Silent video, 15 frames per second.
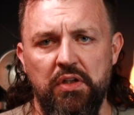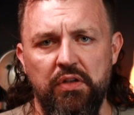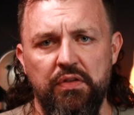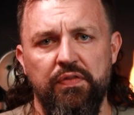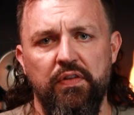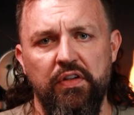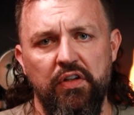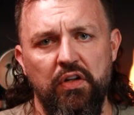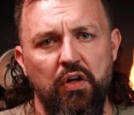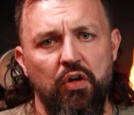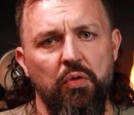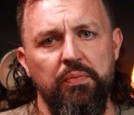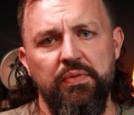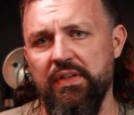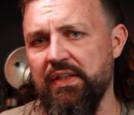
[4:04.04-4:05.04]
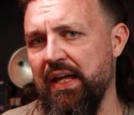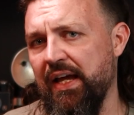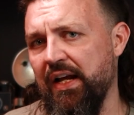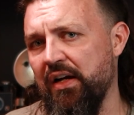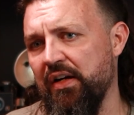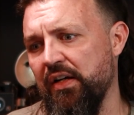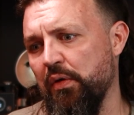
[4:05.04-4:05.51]
for your homes in that
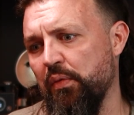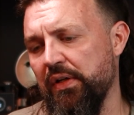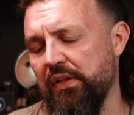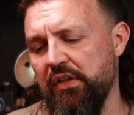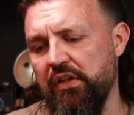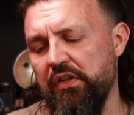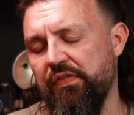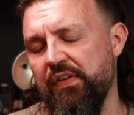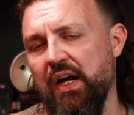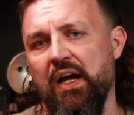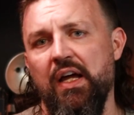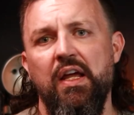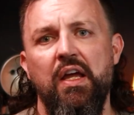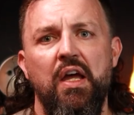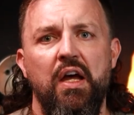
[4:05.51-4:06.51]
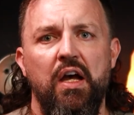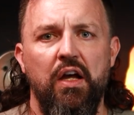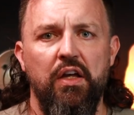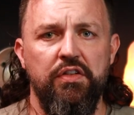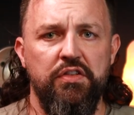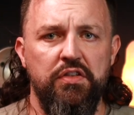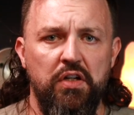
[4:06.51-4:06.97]
area, whether you've got a
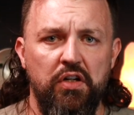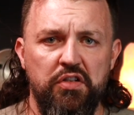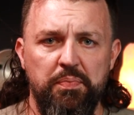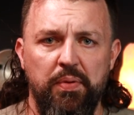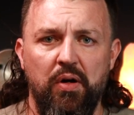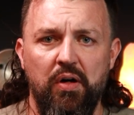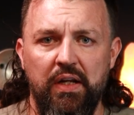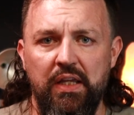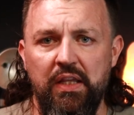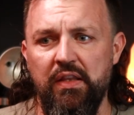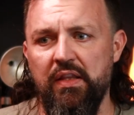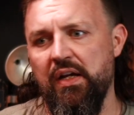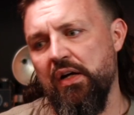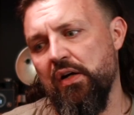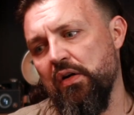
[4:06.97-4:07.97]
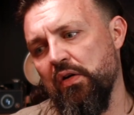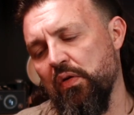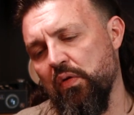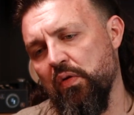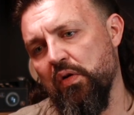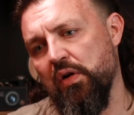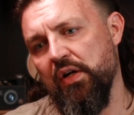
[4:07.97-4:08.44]
search bar in there
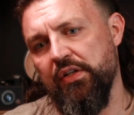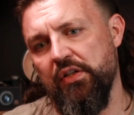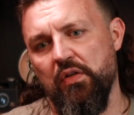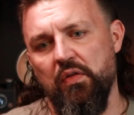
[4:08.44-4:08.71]
or you're